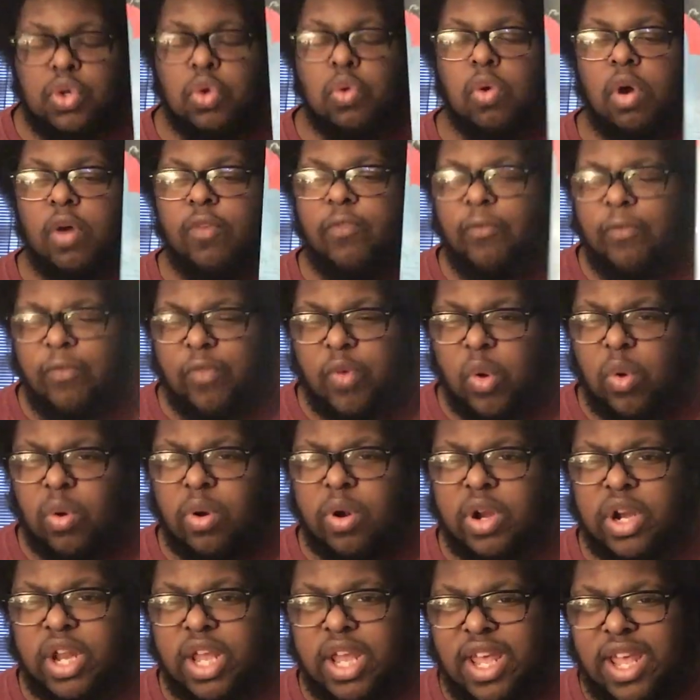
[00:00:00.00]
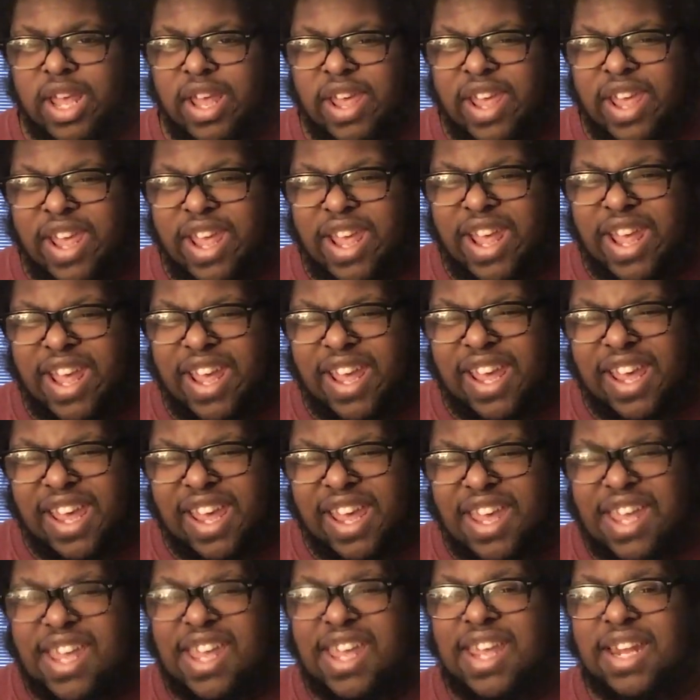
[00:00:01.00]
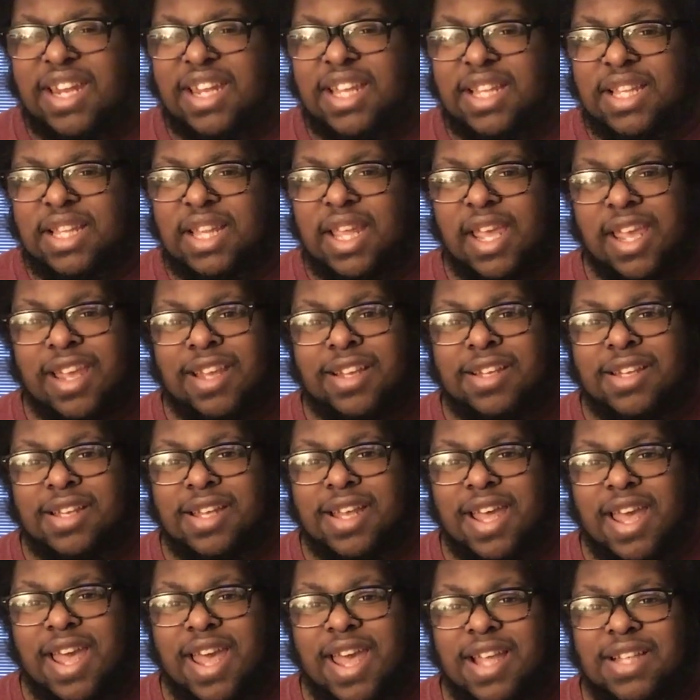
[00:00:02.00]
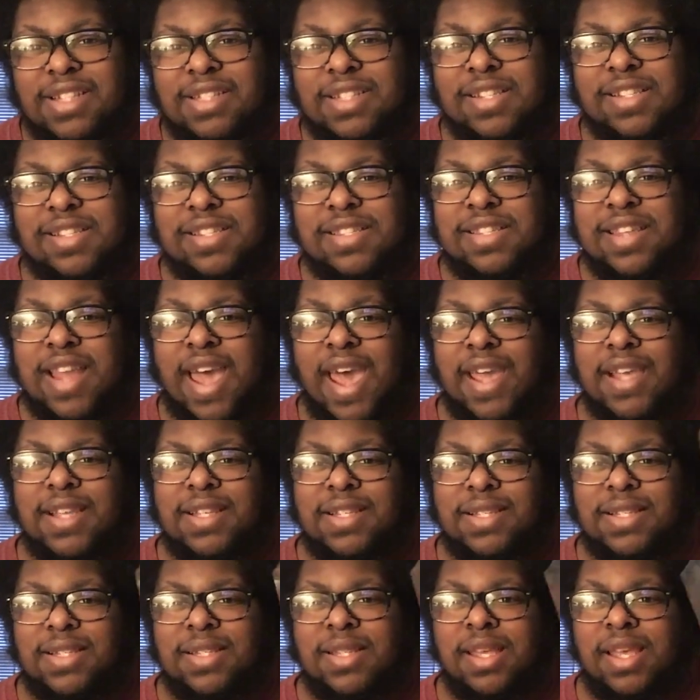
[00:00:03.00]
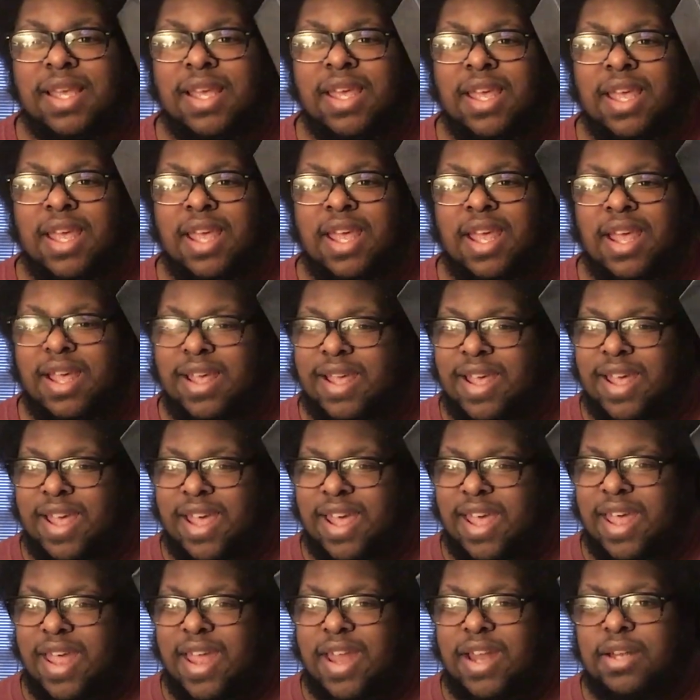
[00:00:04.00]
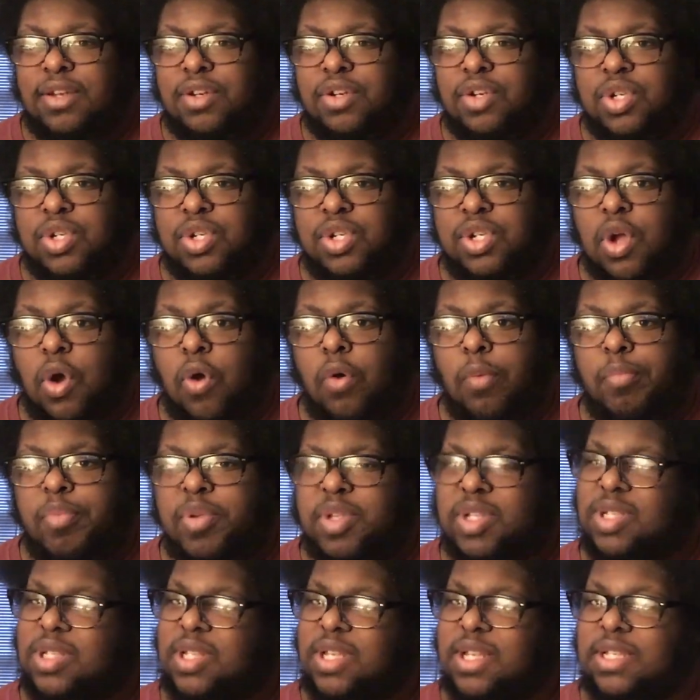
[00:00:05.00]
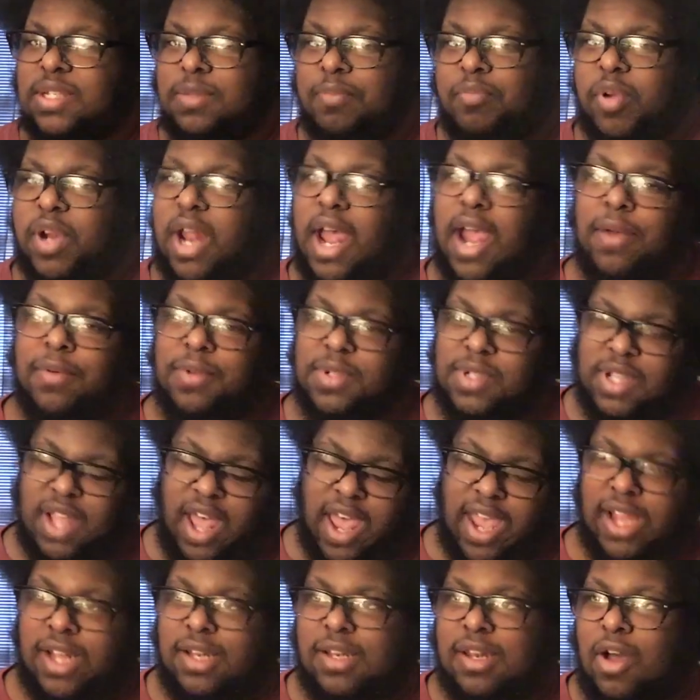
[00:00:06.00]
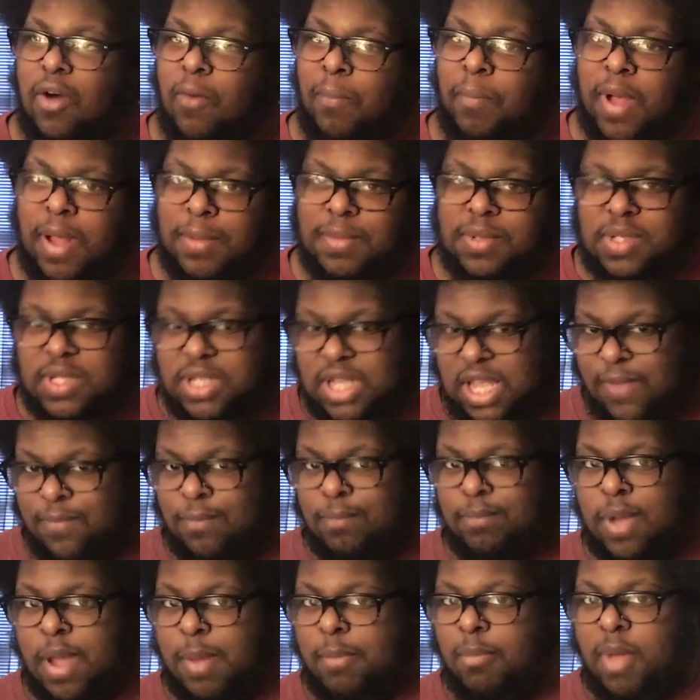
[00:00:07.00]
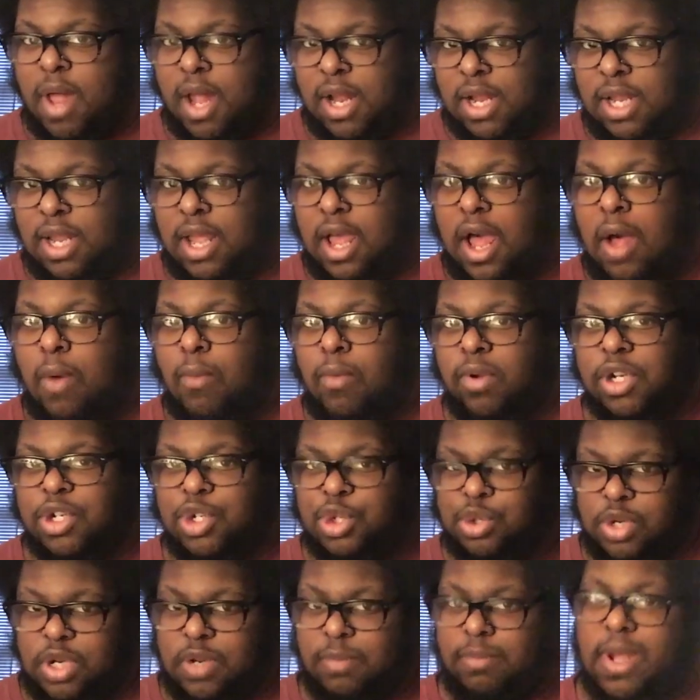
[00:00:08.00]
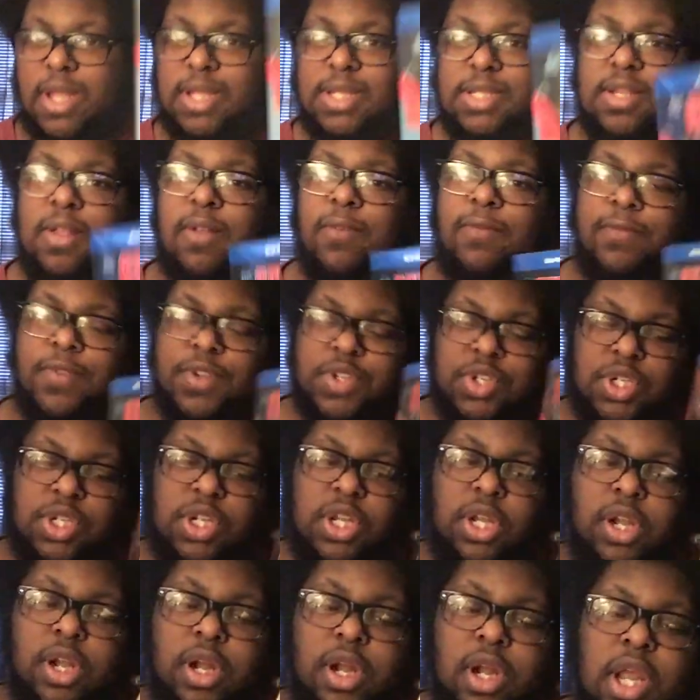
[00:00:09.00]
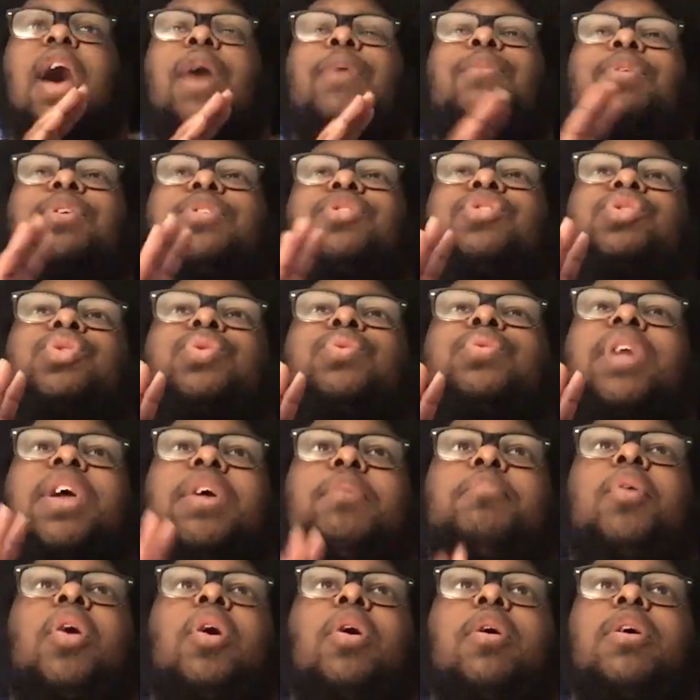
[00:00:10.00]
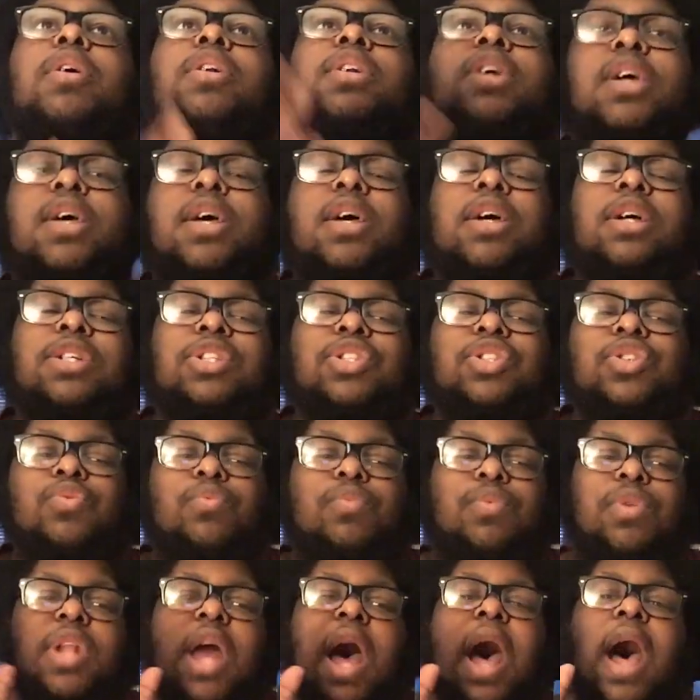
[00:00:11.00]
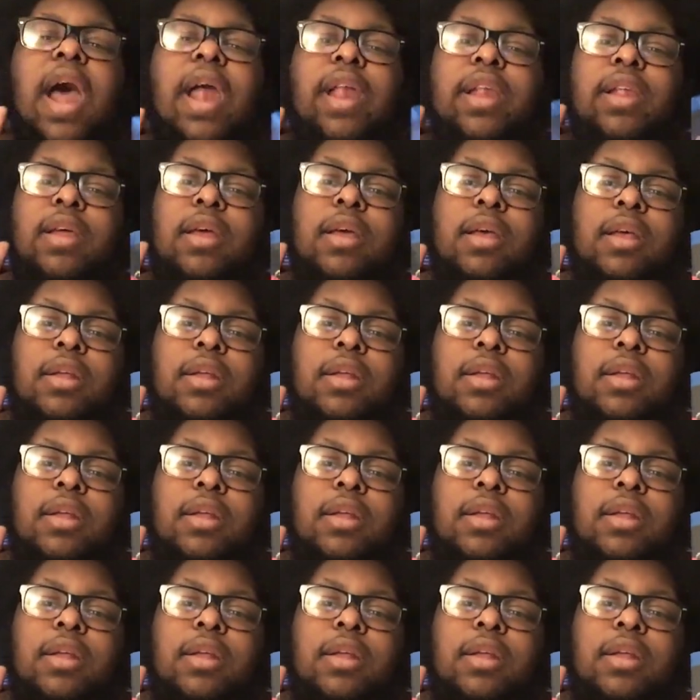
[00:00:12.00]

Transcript: to afford anything as nice and dope as this, but I was like, nope, I'm saving my money. I want to treat myself this year. I worked too damn hard to not